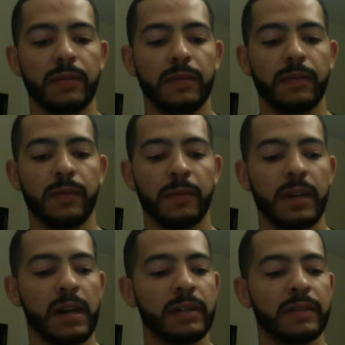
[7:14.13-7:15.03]
from
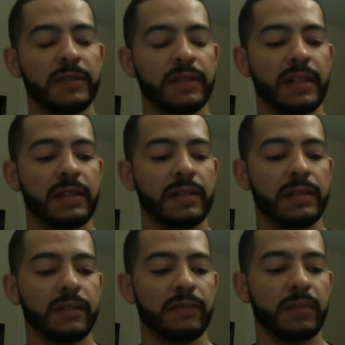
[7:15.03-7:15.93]
cognitive stages
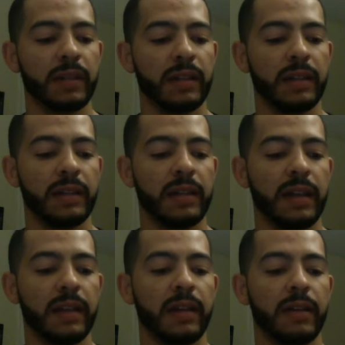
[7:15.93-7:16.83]
of play in
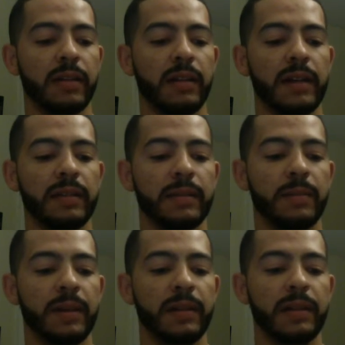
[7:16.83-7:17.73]
that they are not
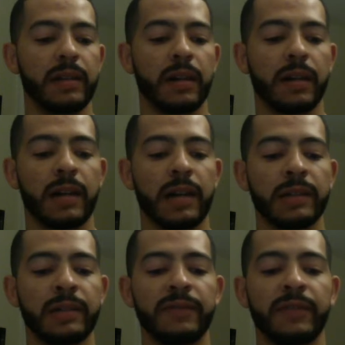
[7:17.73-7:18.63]
dependent on
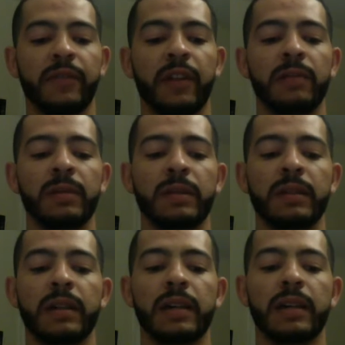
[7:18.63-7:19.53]
cognitive development,
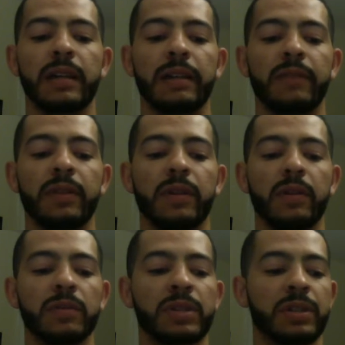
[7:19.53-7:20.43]
even
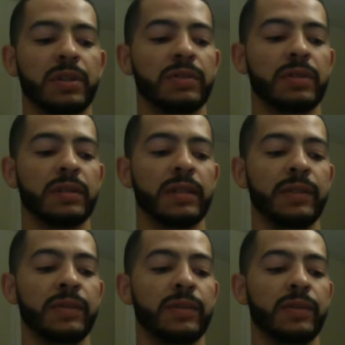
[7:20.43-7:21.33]
though children
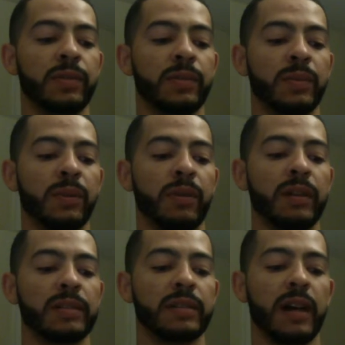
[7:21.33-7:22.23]
tend to
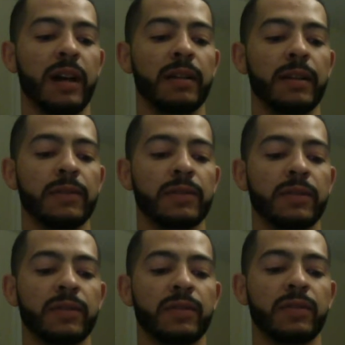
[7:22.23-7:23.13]
progress to higher levels
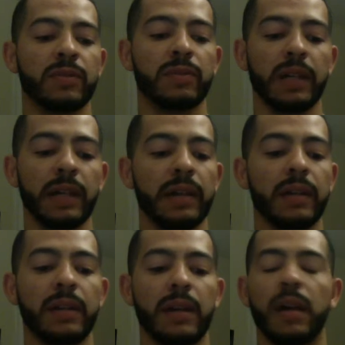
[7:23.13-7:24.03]
of social play.
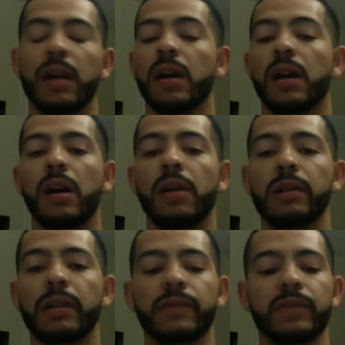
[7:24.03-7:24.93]
All
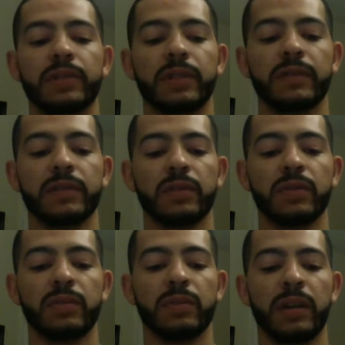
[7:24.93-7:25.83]
levels of
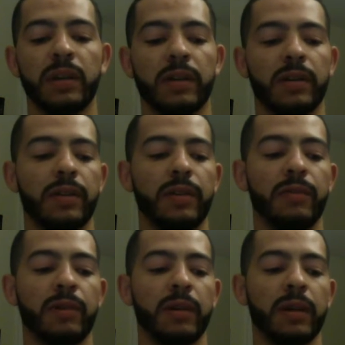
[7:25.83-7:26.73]
social play occur
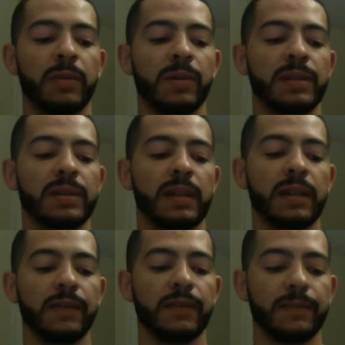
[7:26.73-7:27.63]
throughout a person's
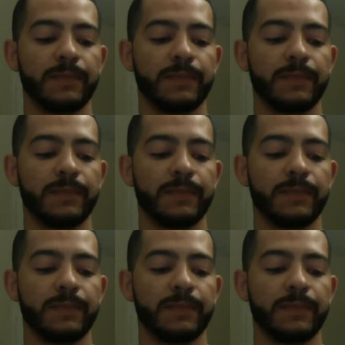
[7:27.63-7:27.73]
life.